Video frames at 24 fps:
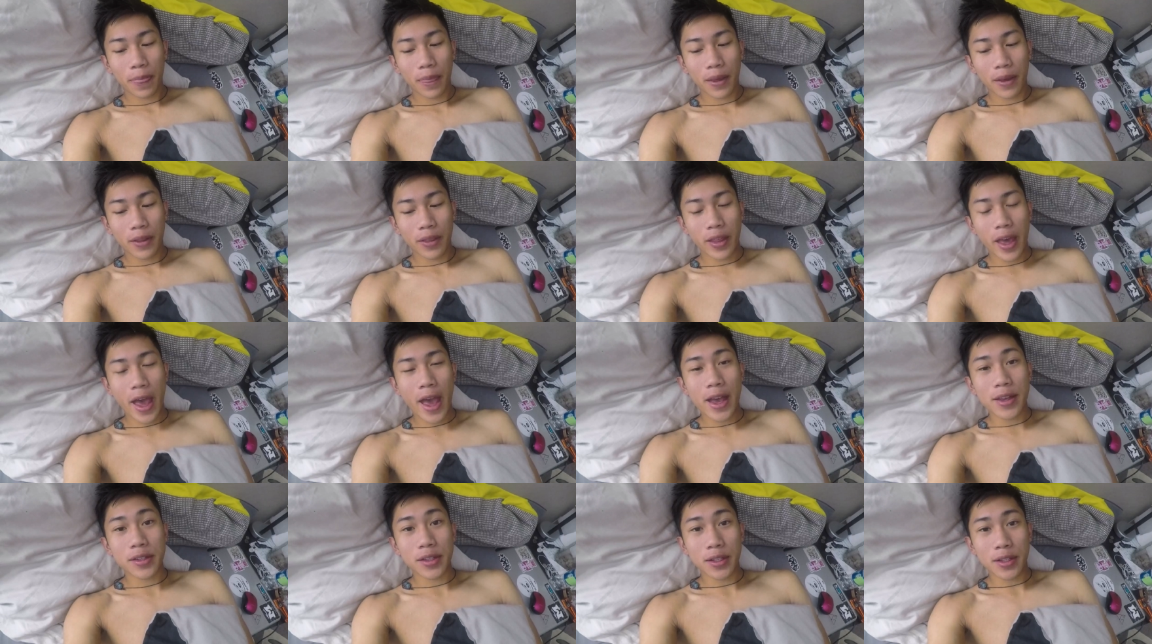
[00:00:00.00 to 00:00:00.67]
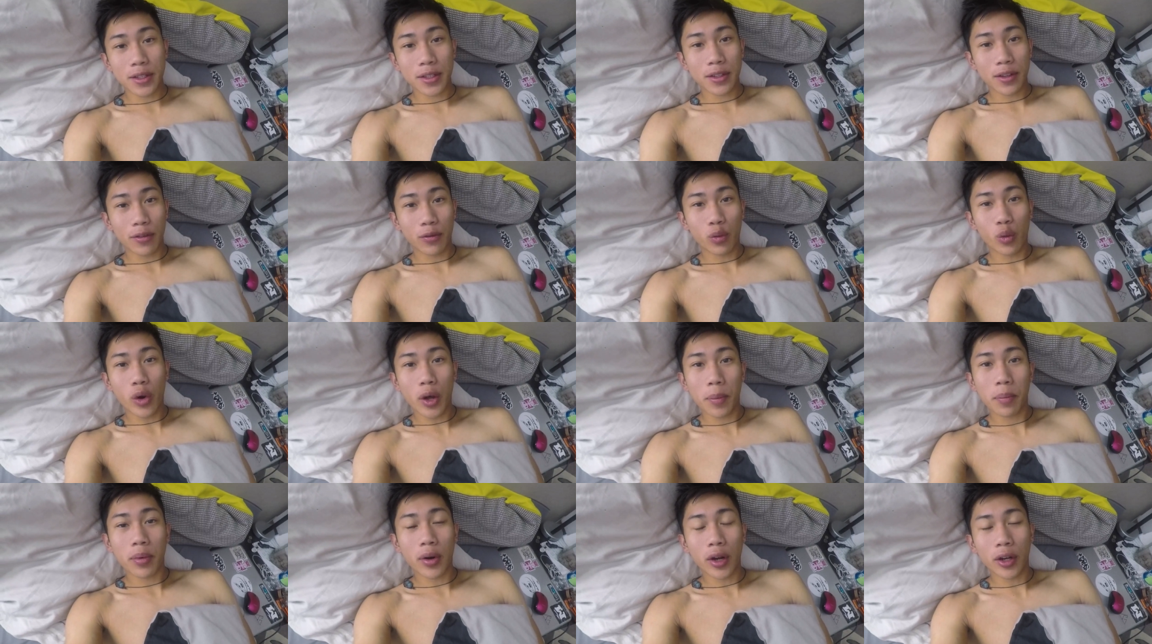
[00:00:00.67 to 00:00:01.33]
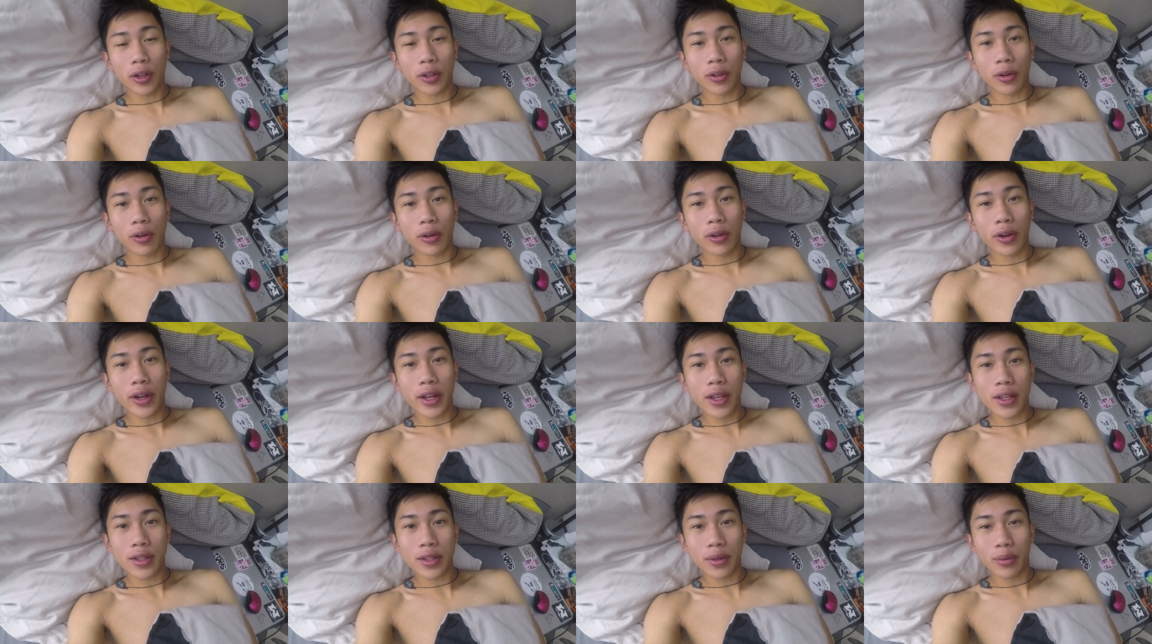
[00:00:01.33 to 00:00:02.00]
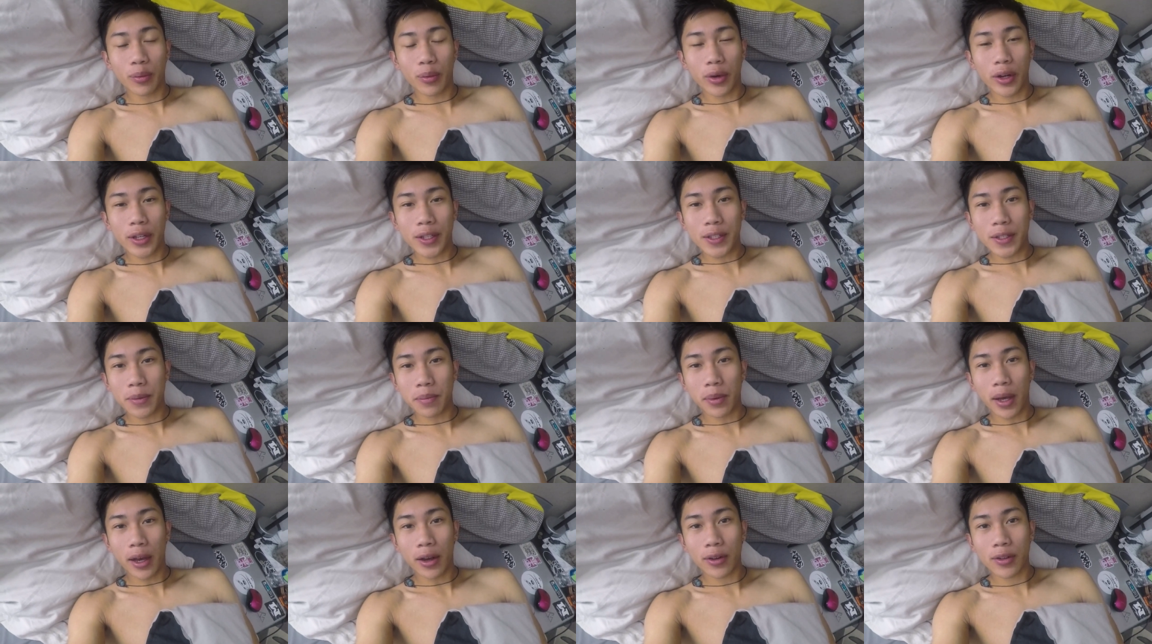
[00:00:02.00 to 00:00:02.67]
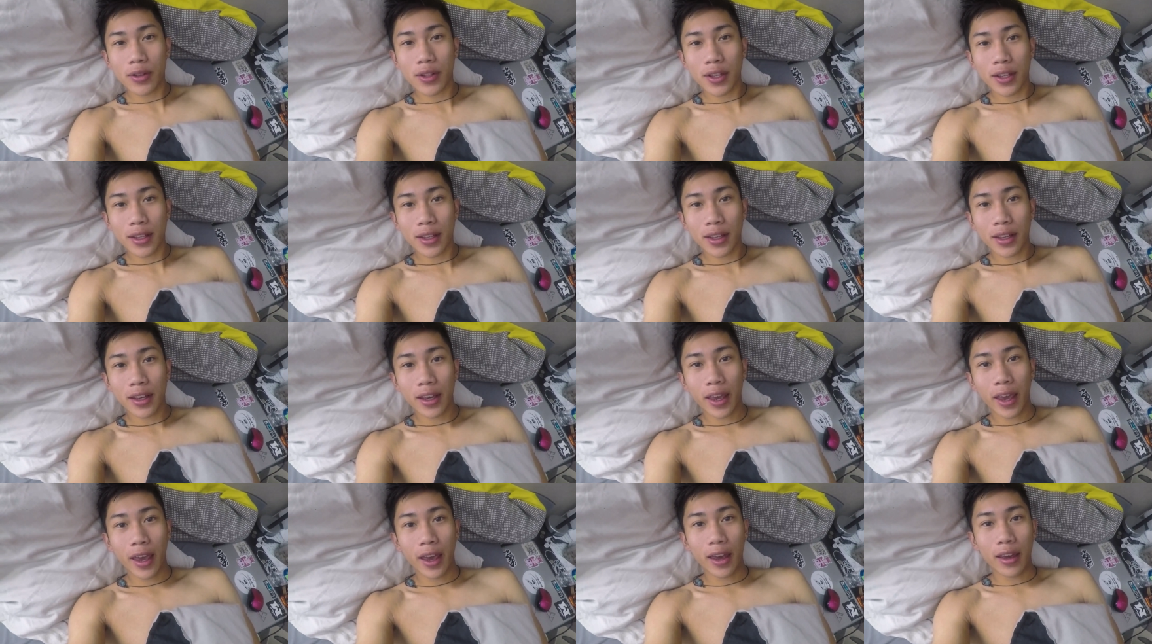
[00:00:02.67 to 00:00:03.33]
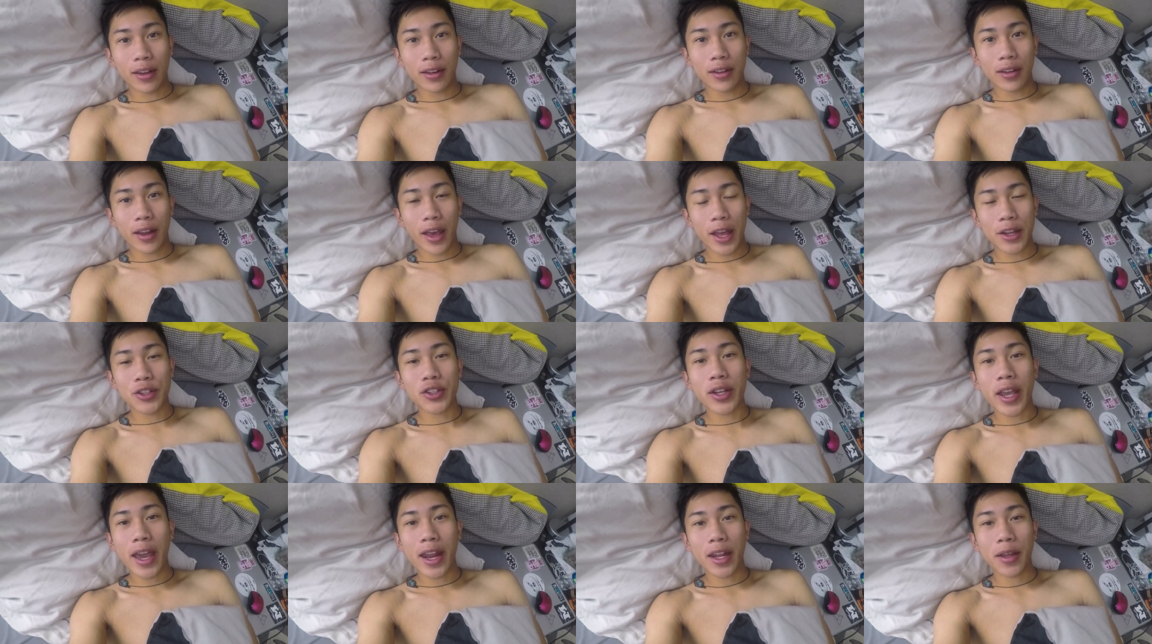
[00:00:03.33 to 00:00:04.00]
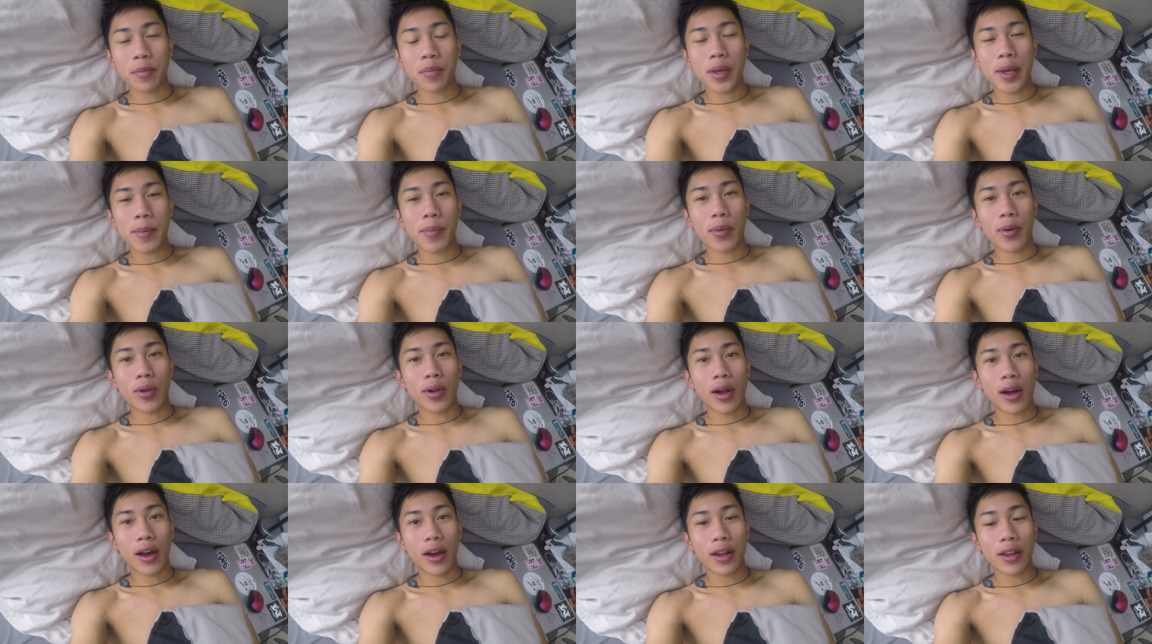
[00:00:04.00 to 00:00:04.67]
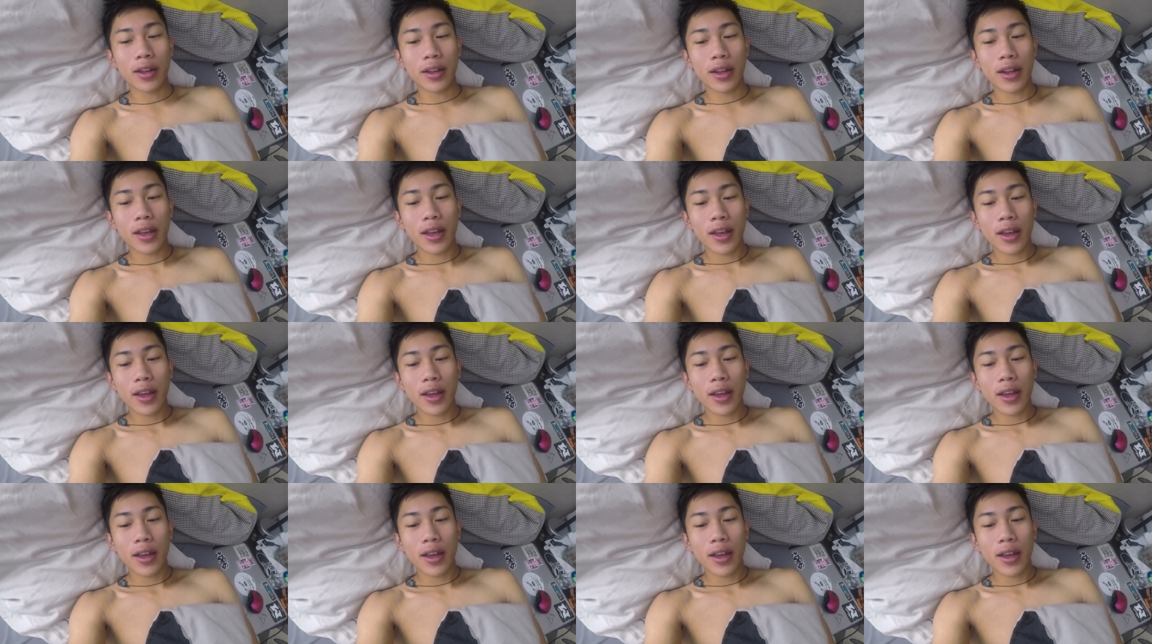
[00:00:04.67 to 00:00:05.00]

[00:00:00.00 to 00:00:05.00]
the essence of what parkour is and what it's about, and educating people on